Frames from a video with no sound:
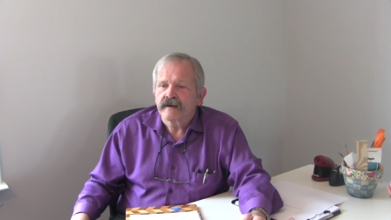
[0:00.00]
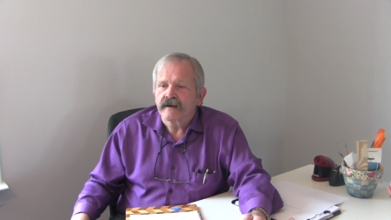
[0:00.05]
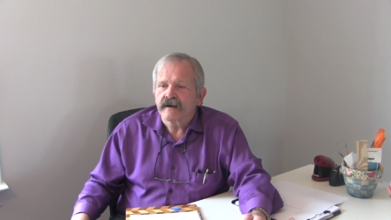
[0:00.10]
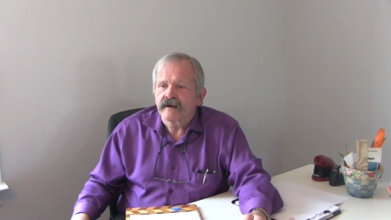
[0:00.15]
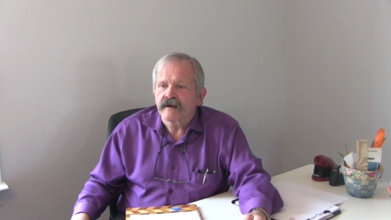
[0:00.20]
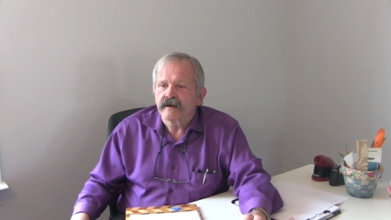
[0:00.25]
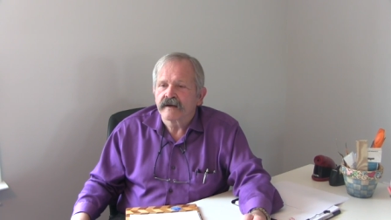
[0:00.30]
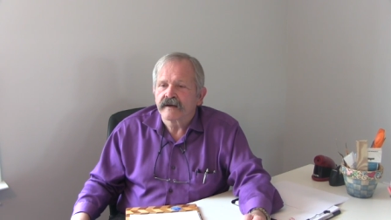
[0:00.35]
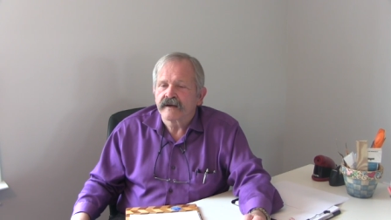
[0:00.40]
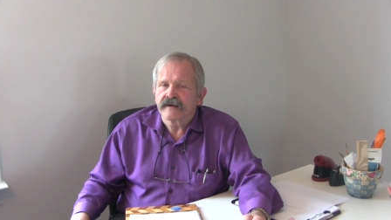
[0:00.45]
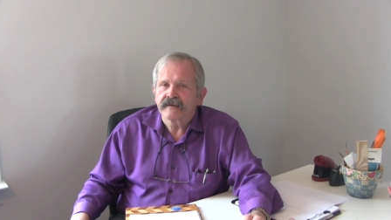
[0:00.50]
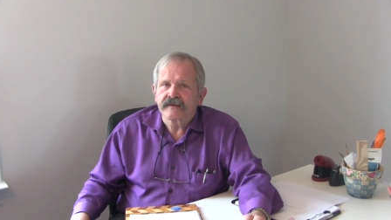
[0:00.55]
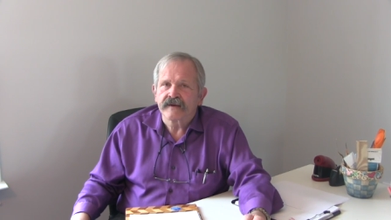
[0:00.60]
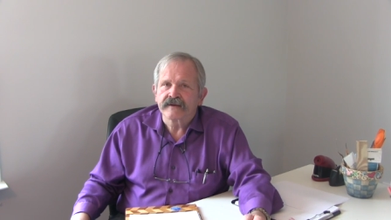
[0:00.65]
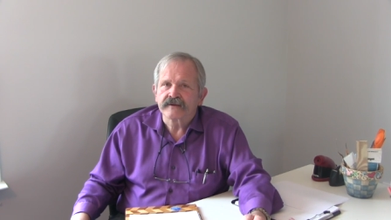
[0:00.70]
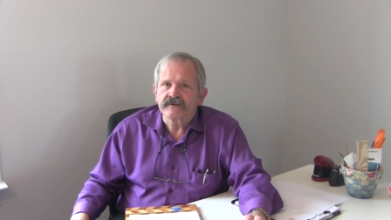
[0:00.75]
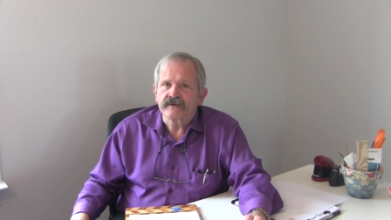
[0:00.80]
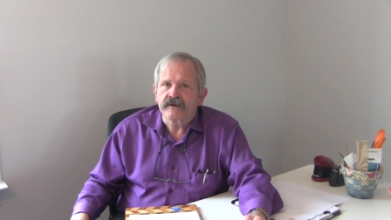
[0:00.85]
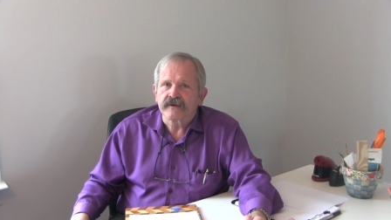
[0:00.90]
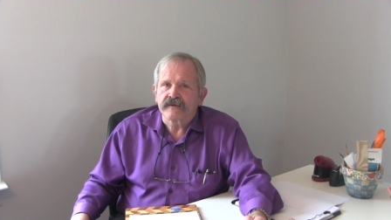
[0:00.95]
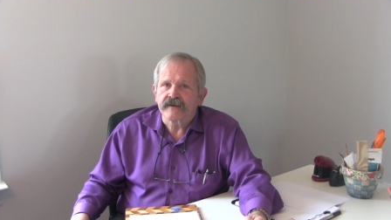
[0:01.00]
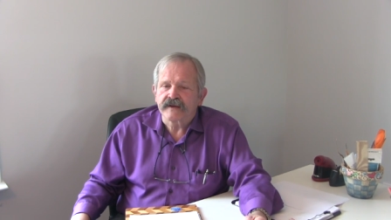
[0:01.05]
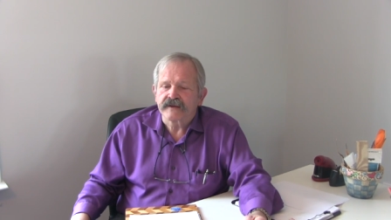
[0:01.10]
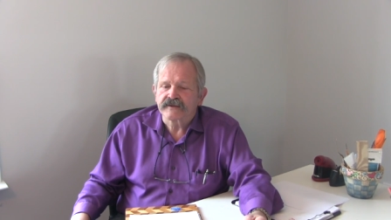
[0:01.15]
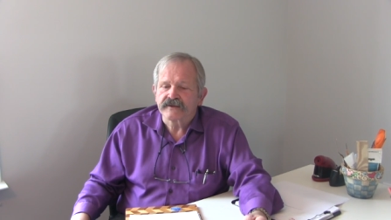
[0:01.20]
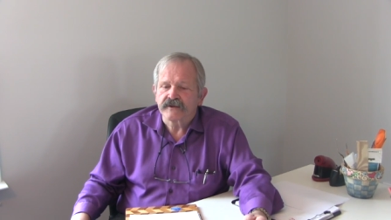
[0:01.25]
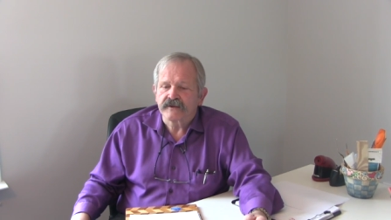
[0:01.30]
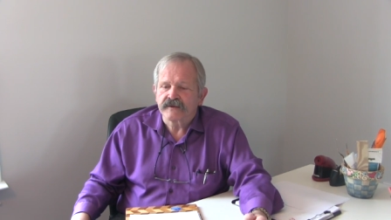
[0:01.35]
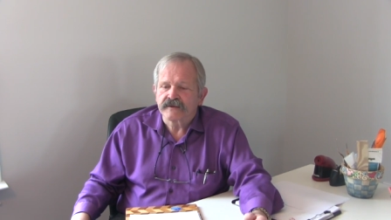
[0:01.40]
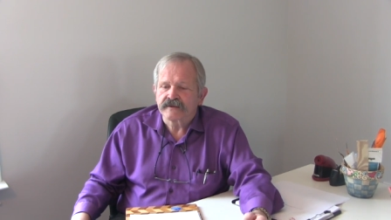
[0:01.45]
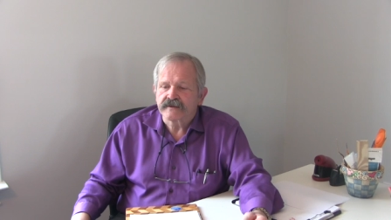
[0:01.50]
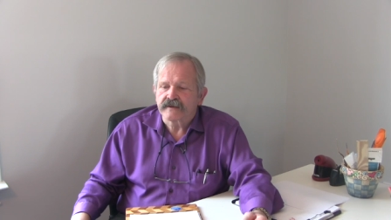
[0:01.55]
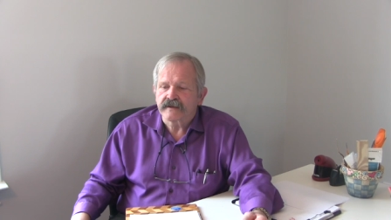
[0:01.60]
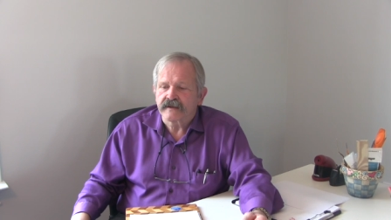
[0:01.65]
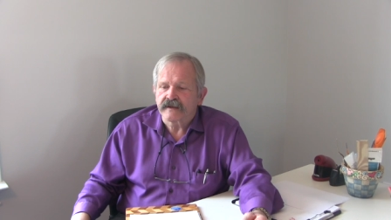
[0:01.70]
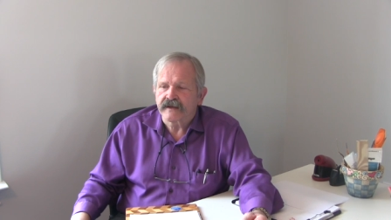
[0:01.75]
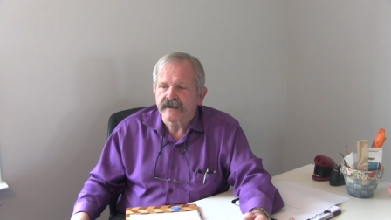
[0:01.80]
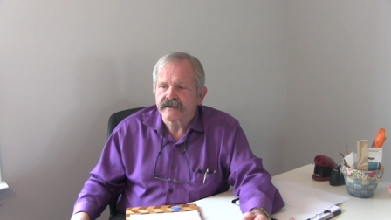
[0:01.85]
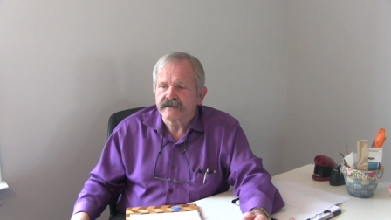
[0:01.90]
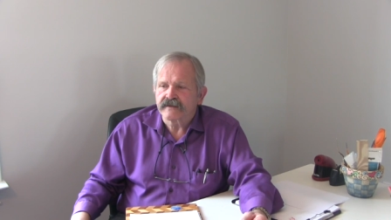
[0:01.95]
and that sort of thing. So it's
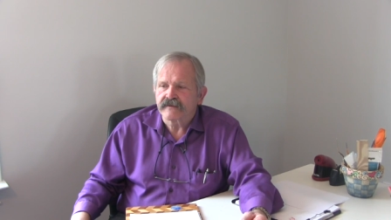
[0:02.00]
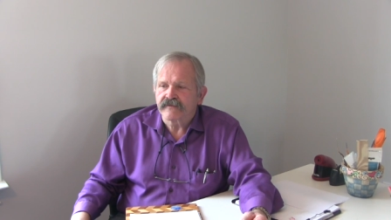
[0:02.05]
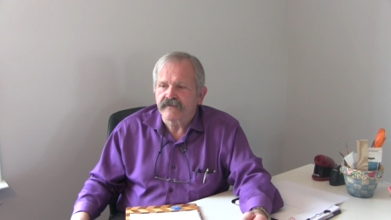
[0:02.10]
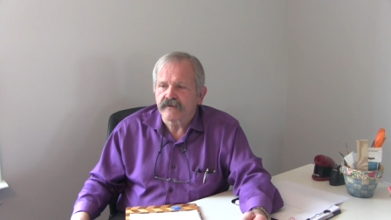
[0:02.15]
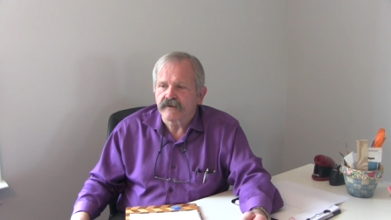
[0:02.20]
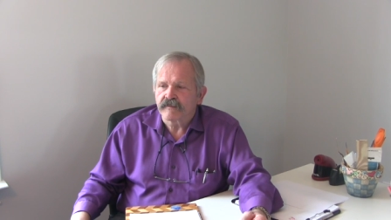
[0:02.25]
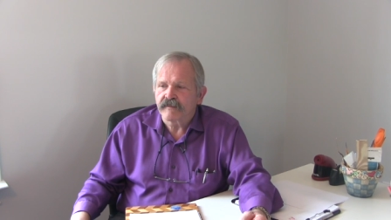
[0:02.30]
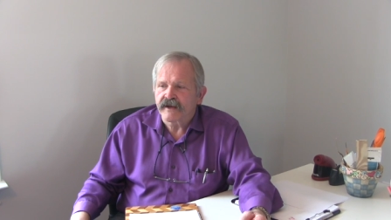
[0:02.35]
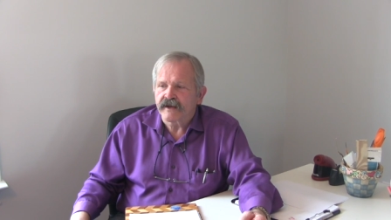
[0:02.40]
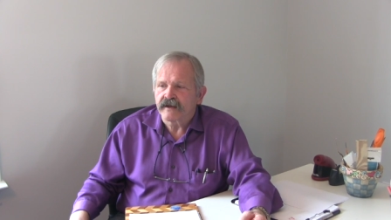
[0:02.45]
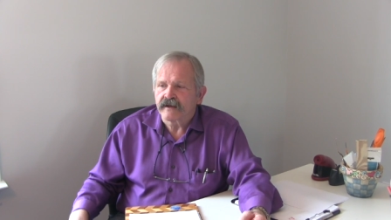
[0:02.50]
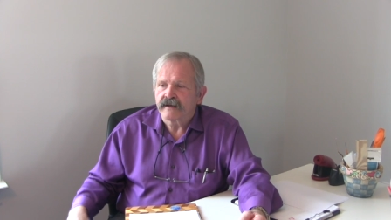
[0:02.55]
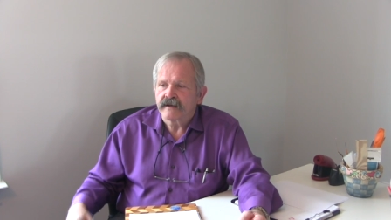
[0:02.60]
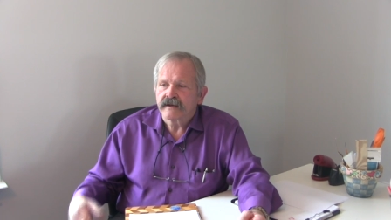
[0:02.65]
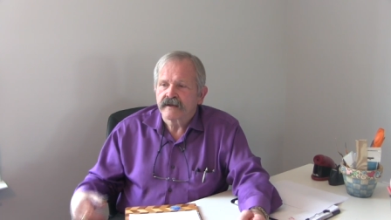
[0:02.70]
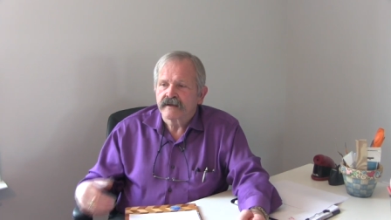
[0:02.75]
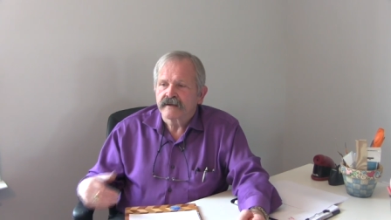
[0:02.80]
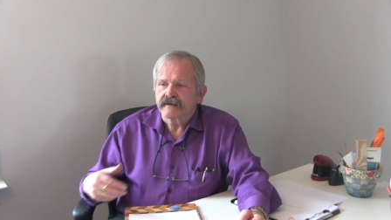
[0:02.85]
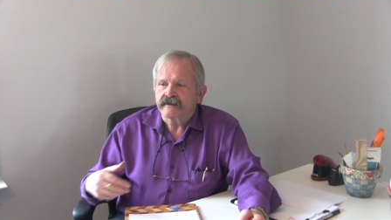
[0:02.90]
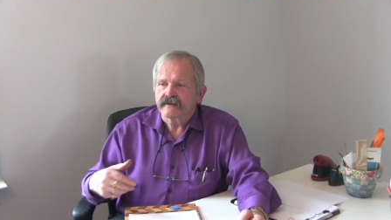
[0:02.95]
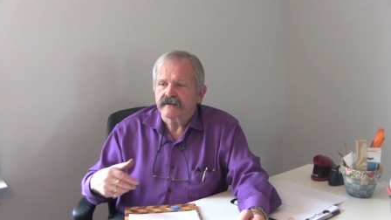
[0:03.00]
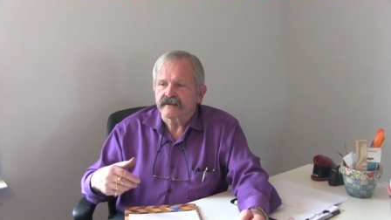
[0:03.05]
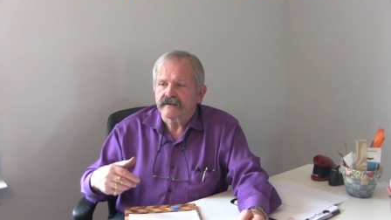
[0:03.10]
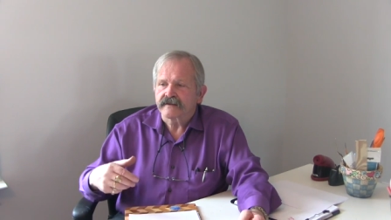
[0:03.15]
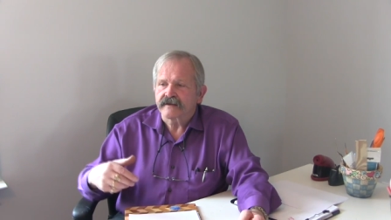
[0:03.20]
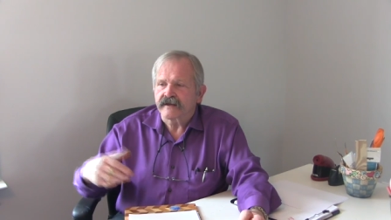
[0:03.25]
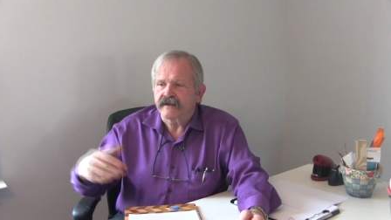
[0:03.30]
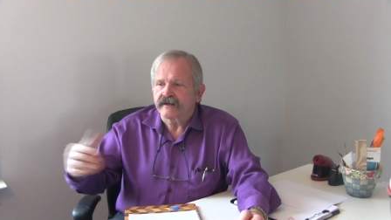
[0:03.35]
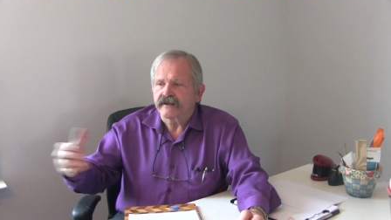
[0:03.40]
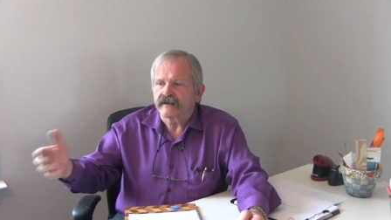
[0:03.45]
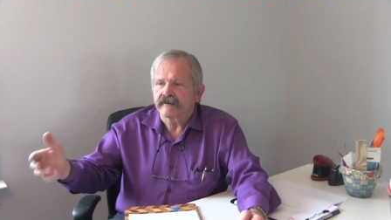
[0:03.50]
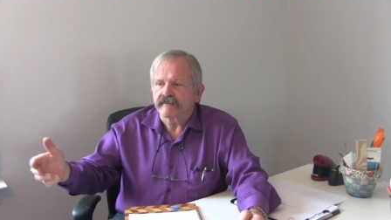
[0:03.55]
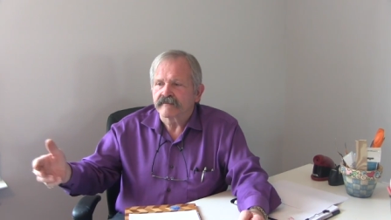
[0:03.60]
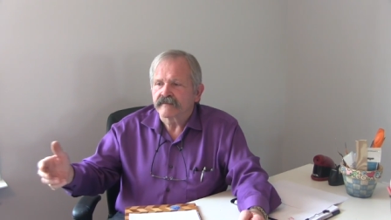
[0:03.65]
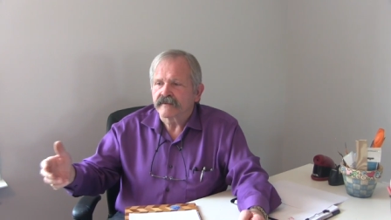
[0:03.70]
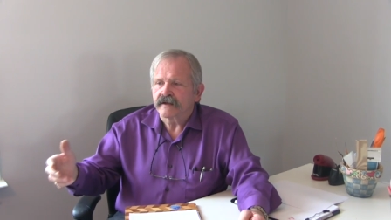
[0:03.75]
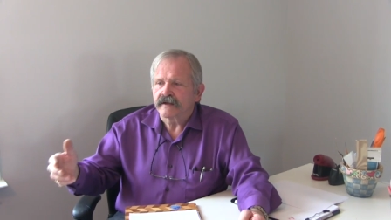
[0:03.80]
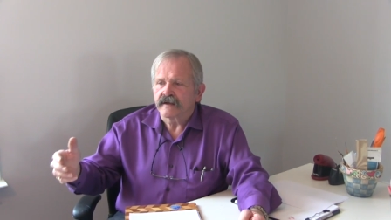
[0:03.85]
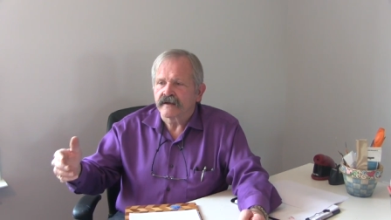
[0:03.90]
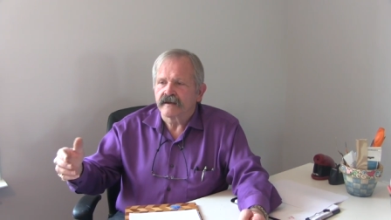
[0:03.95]
easy for me to send
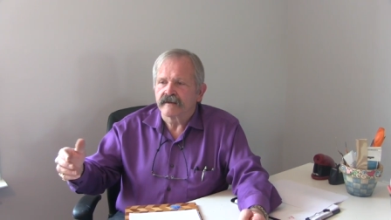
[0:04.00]
them